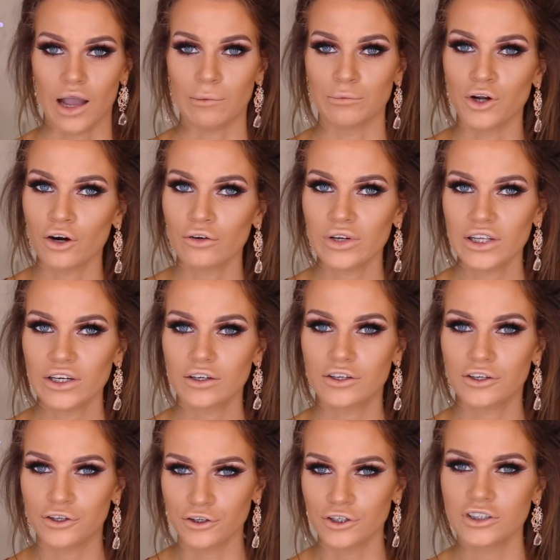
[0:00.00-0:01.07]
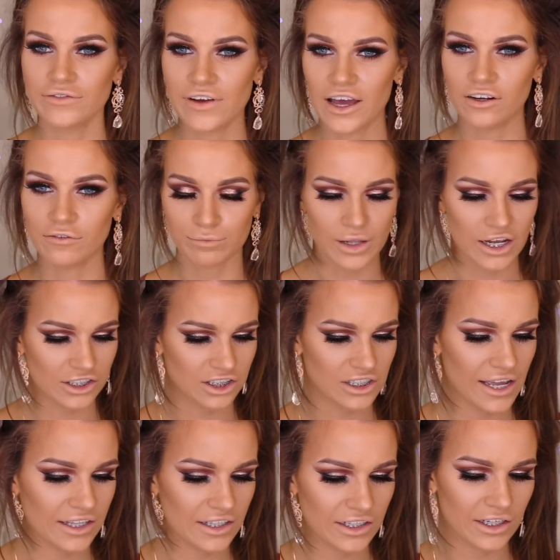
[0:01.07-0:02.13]
I'm not really a huge fan of blush
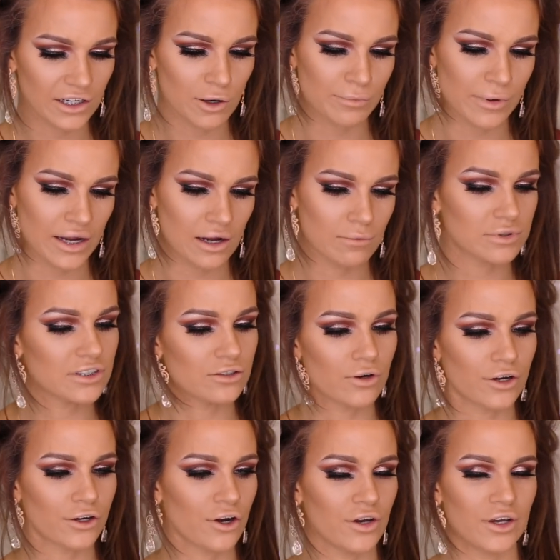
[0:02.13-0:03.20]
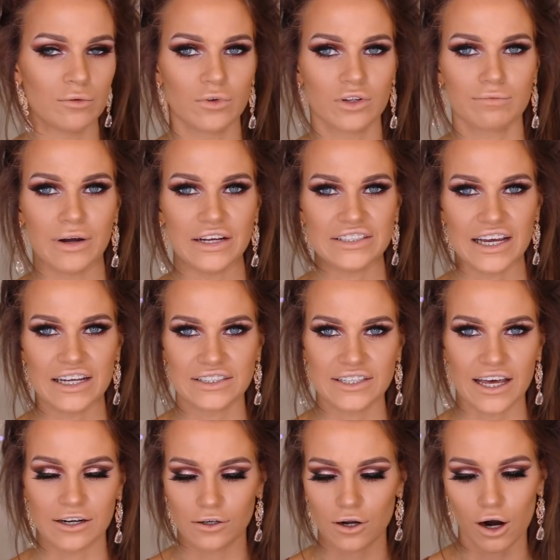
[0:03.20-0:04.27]
lately, but I'm still gonna go in with my 10
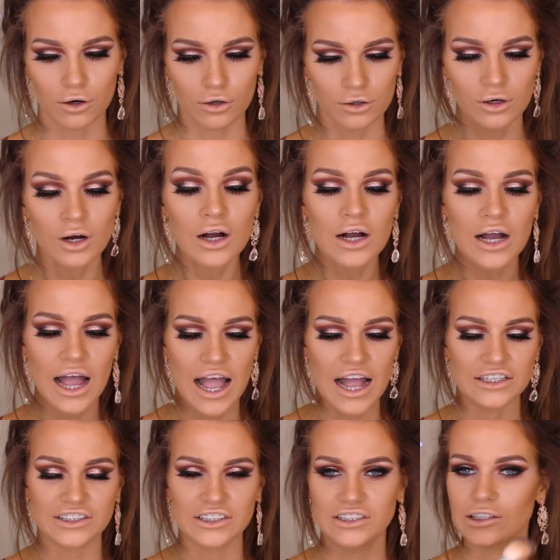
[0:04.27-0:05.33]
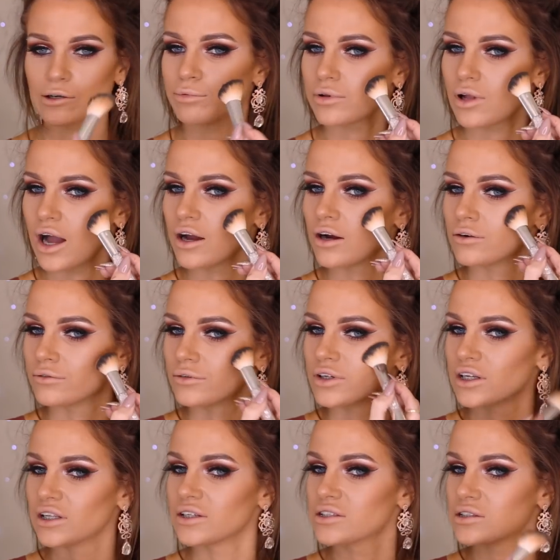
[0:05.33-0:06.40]
Satin Coral and just apply a
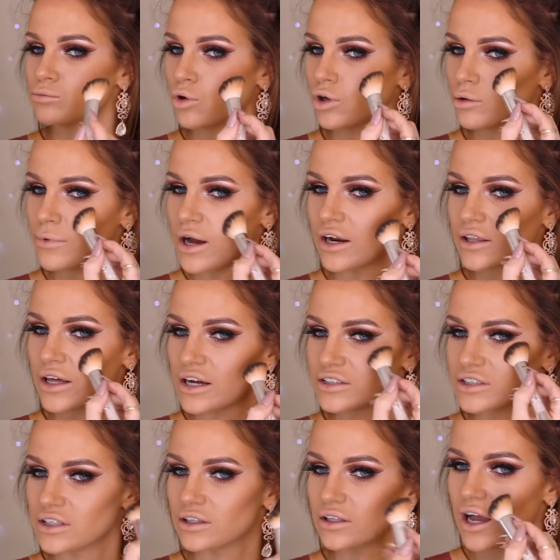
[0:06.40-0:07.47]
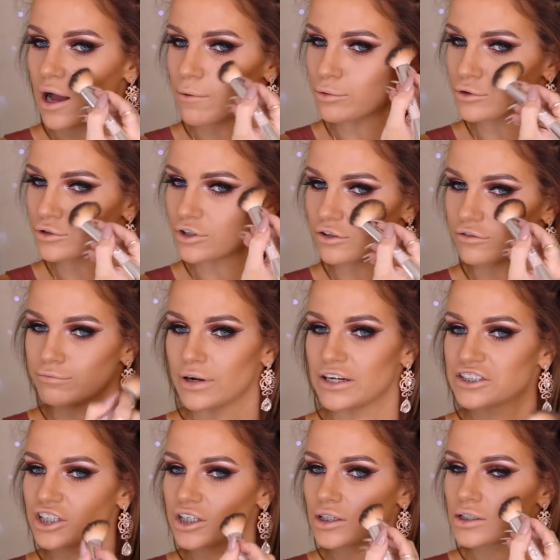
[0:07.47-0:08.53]
really small amount of that to the apples of
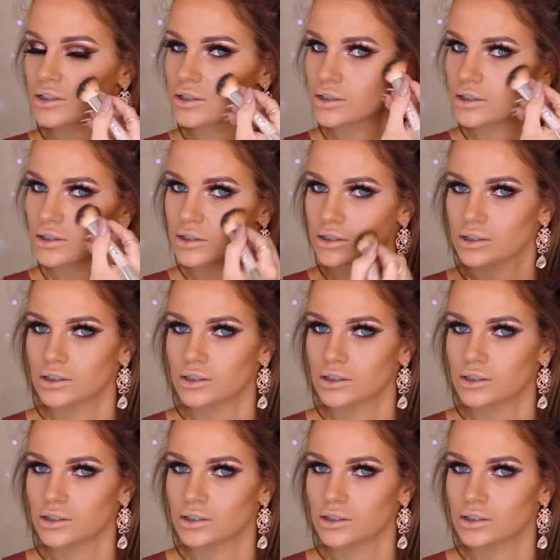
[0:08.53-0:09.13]
my cheeks.